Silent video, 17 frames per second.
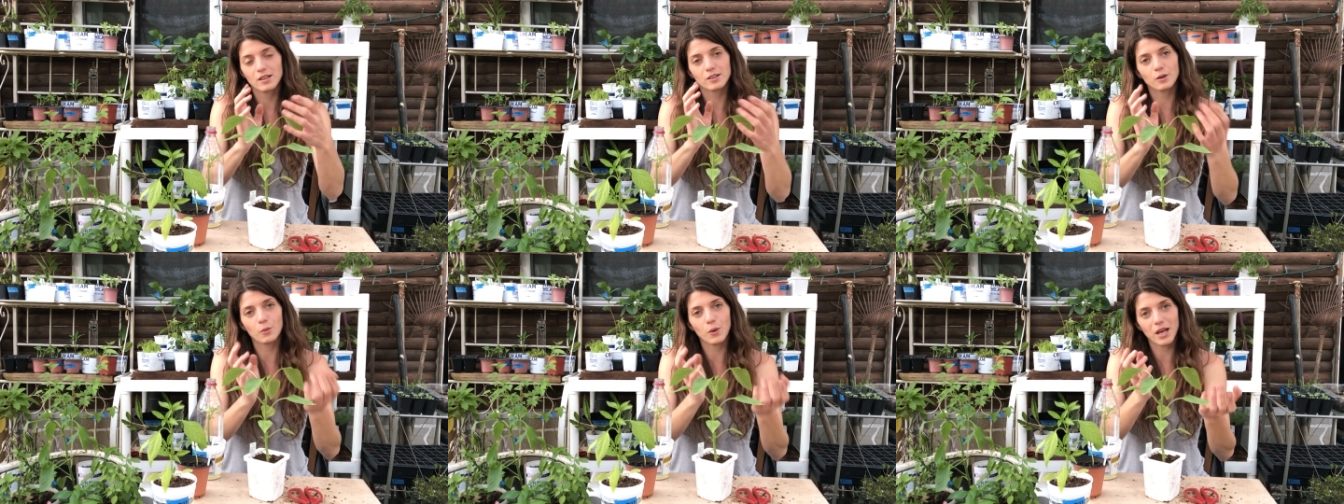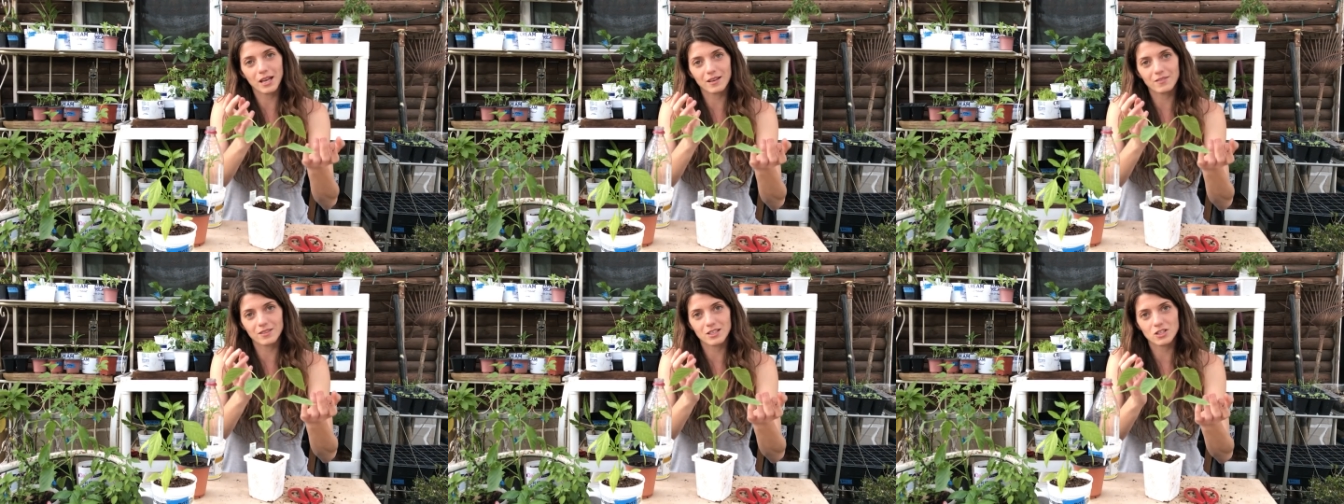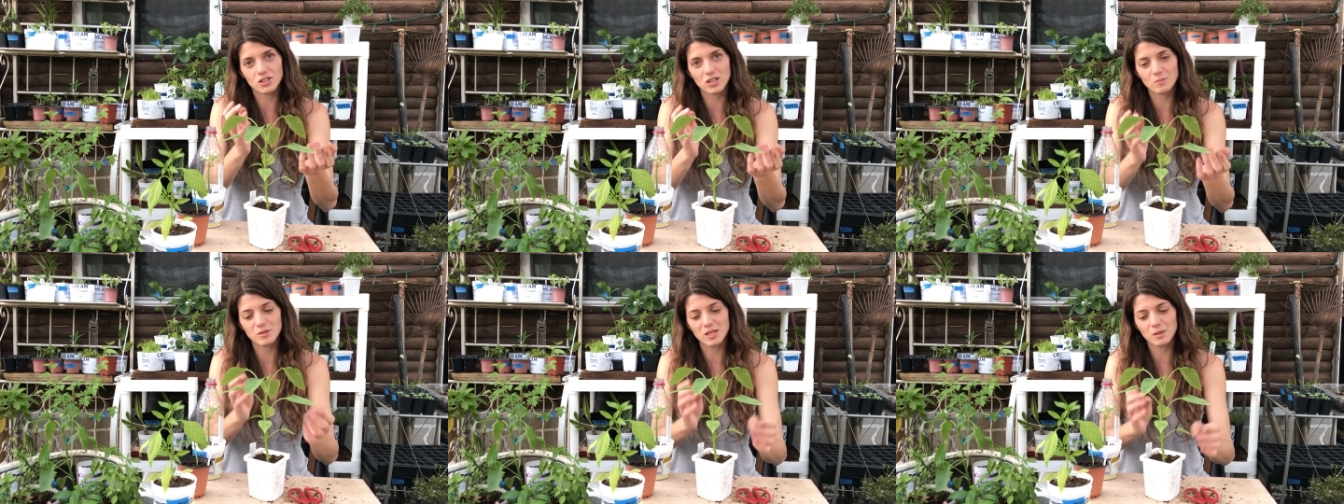the weight of
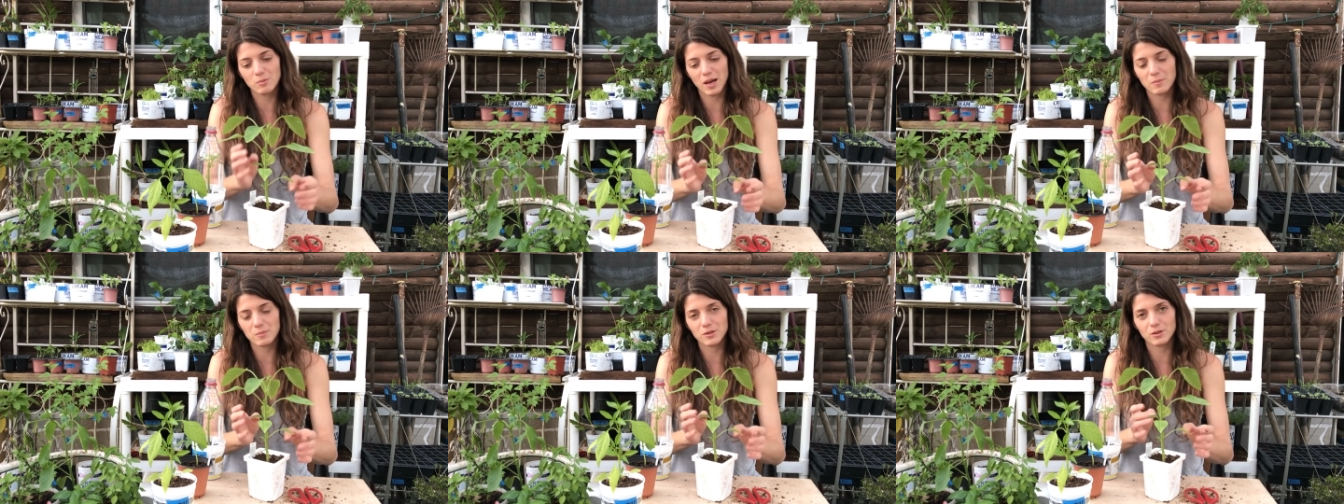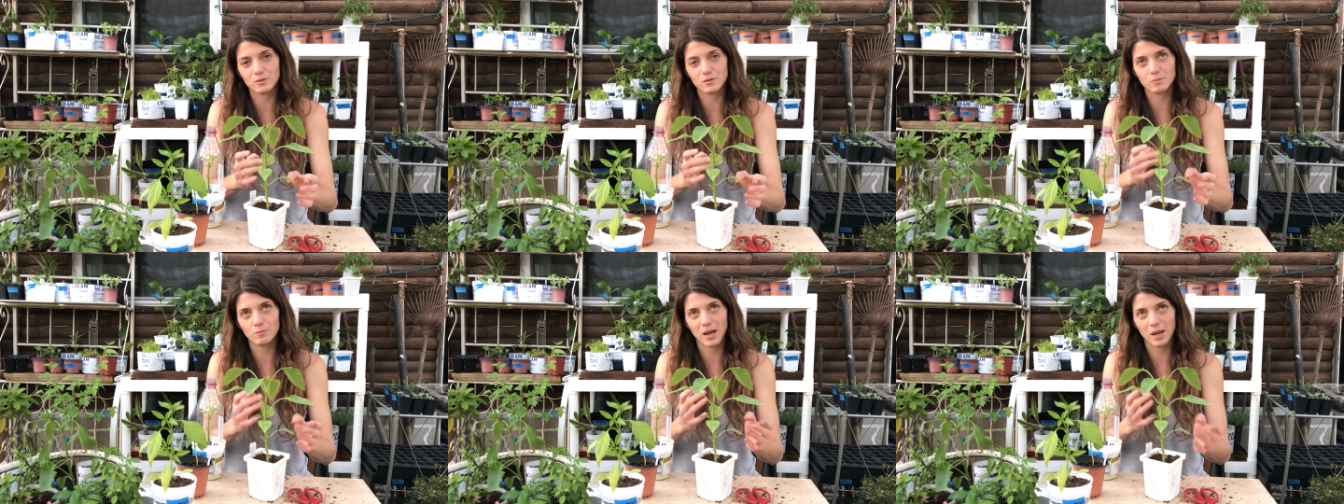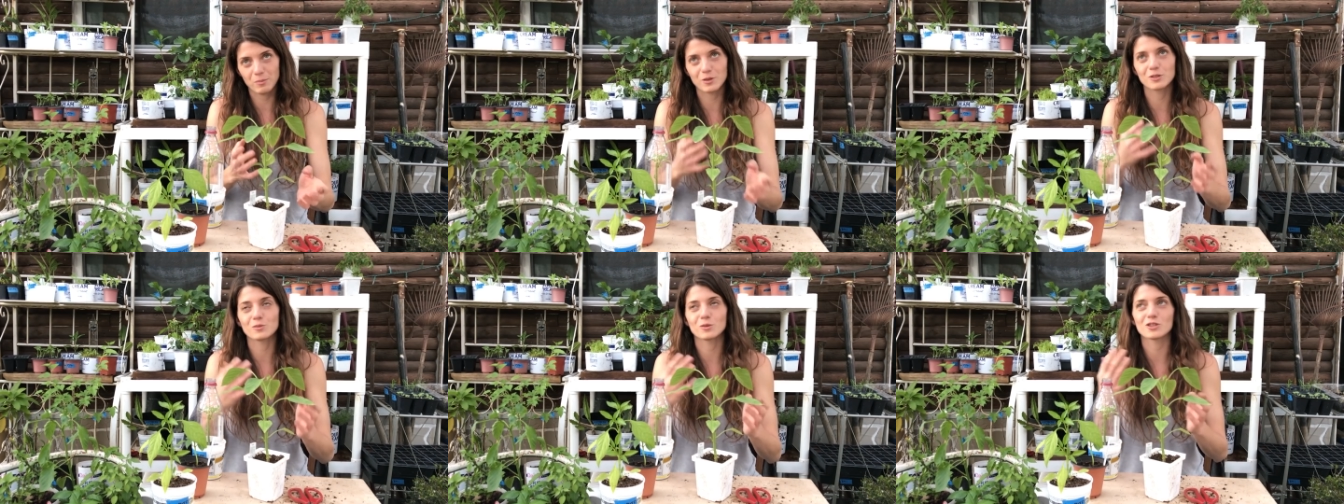these gypsy pepper
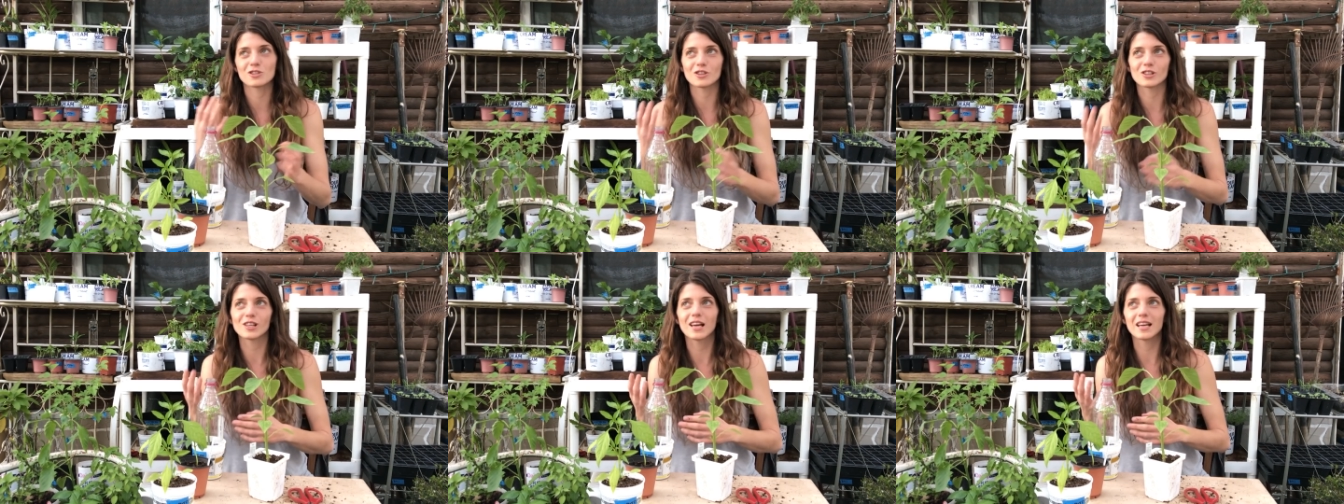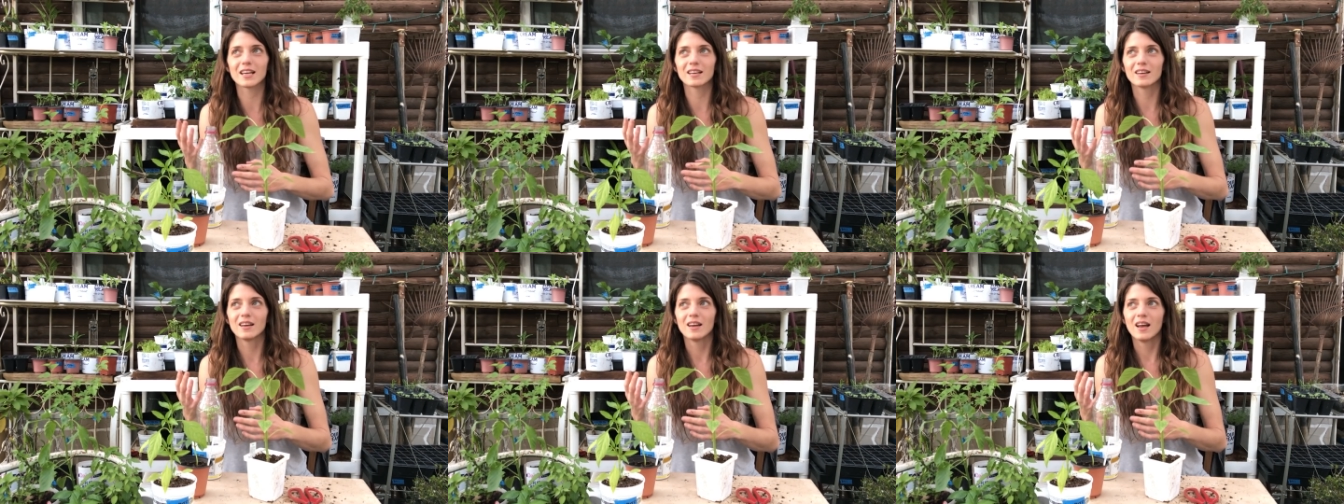peppers, which are like